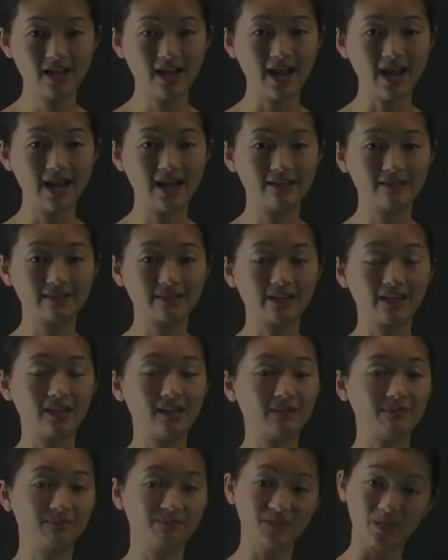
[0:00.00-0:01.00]
And
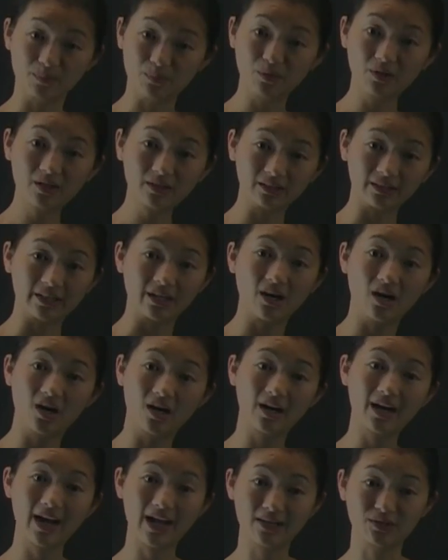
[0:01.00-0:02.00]
they, importantly,
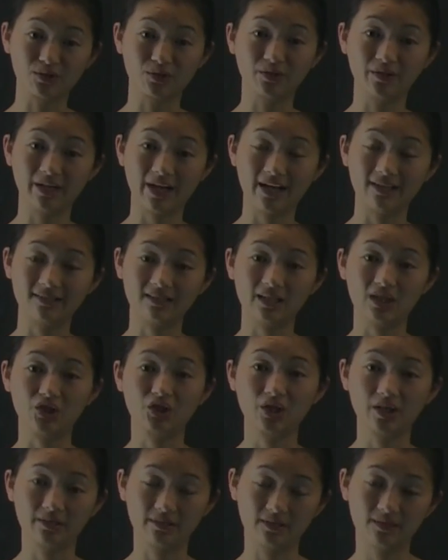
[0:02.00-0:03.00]
are as good as each
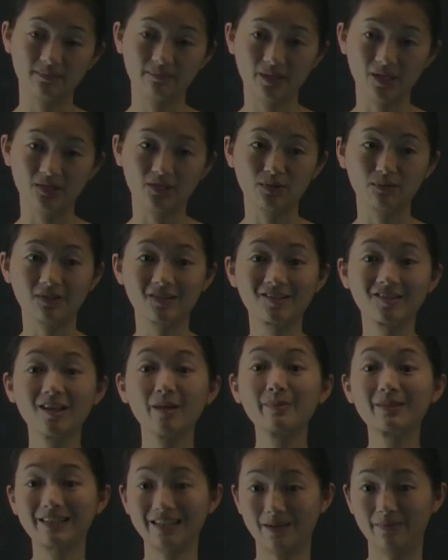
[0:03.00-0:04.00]
other. And so the
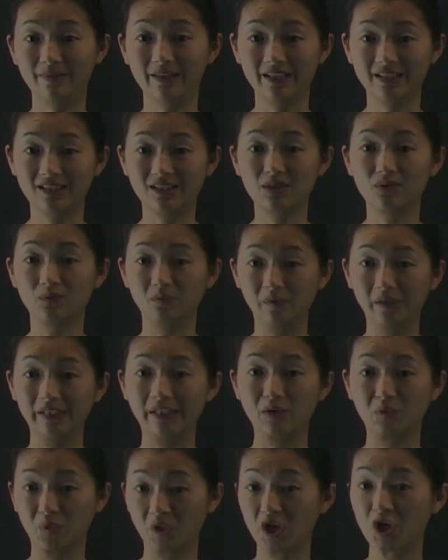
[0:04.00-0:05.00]
subsampling didn't
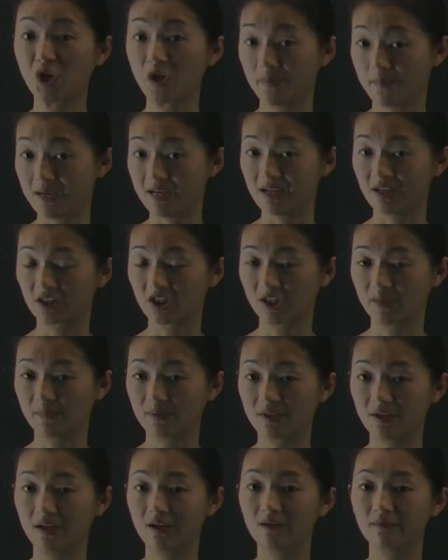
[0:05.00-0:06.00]
really hurt me in
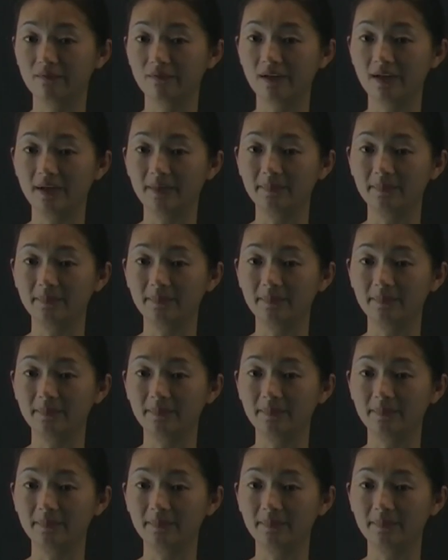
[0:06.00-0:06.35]
terms of